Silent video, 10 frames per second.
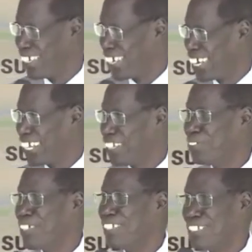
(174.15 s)
And if he
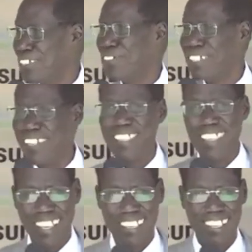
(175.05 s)
achieves anything,
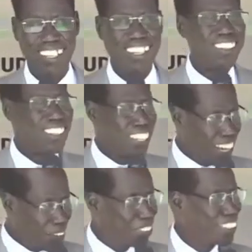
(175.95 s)
then
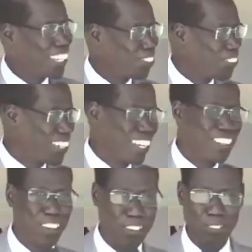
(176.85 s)
after that we can
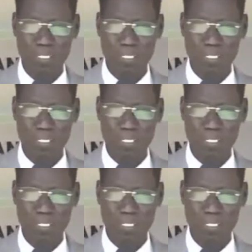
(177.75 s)
call him.